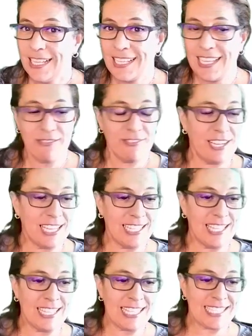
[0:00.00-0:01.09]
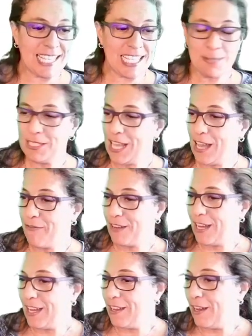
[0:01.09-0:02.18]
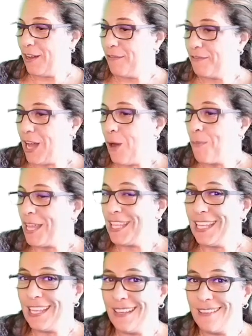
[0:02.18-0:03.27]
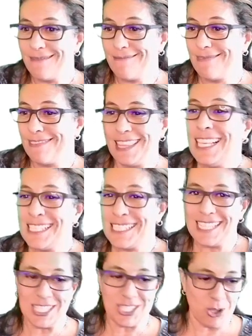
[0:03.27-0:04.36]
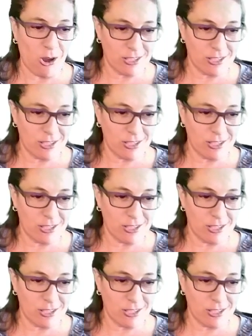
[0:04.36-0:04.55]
give an assessment of how many things they saw.